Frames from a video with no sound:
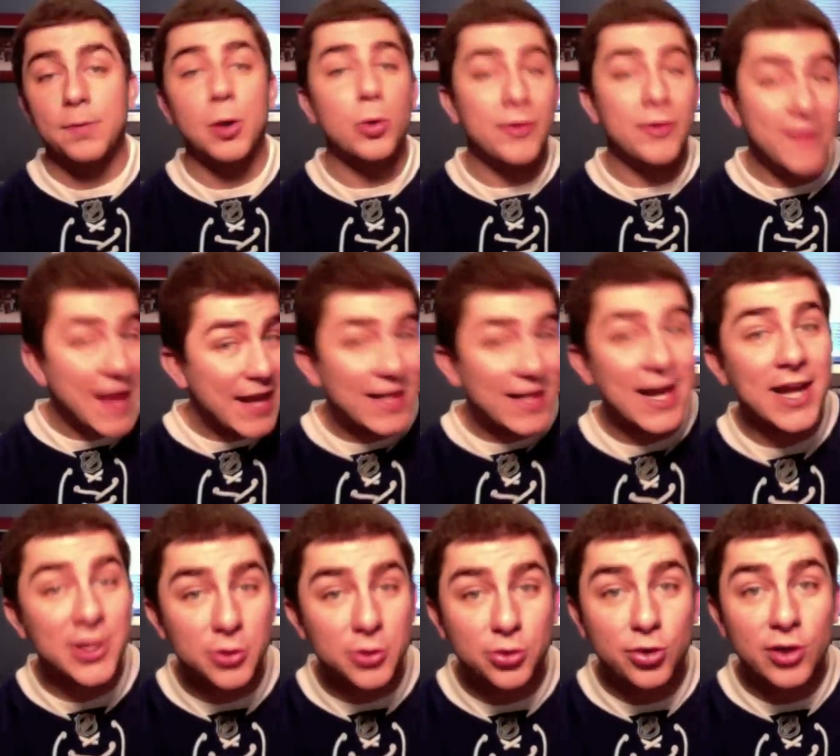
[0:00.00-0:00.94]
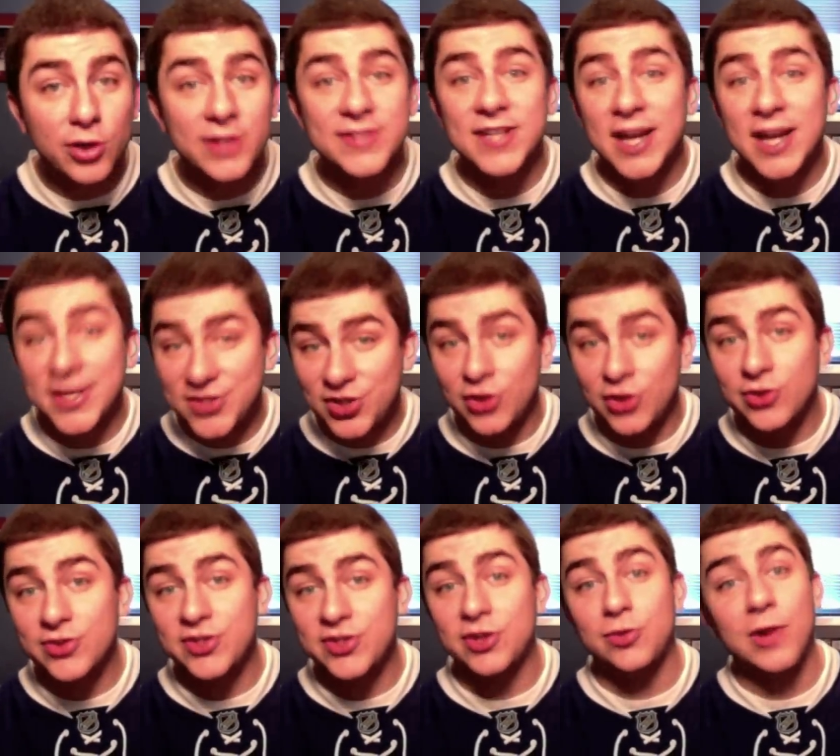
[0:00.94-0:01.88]
when that guy you criticize
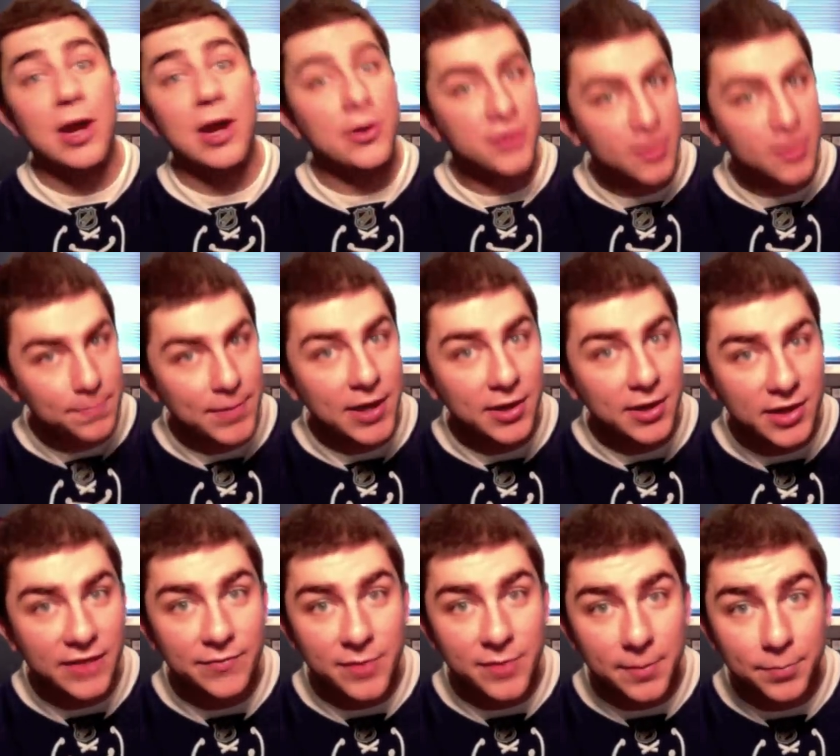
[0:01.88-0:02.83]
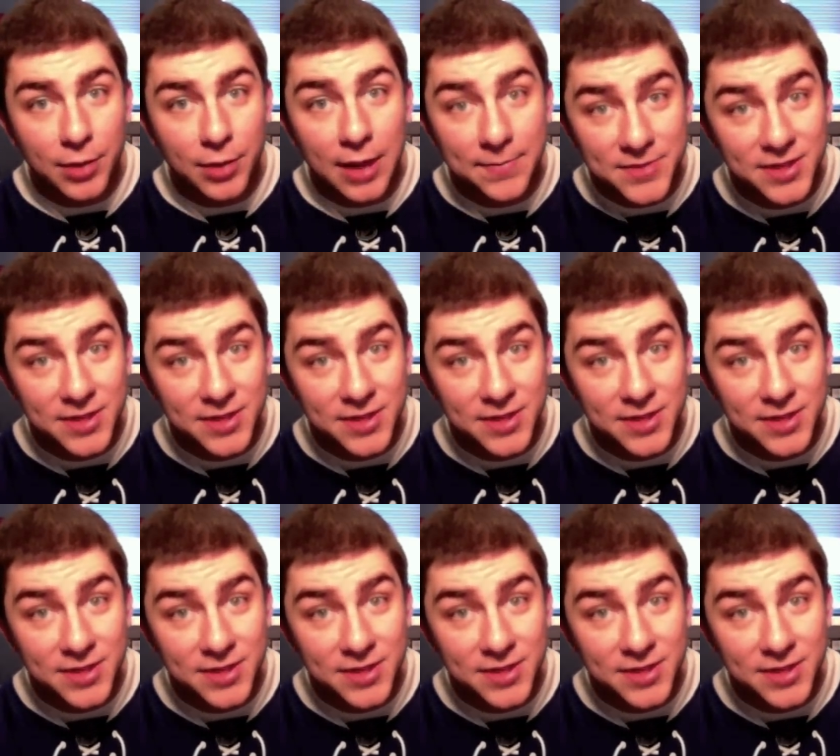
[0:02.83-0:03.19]
turns it around, you better give him the props he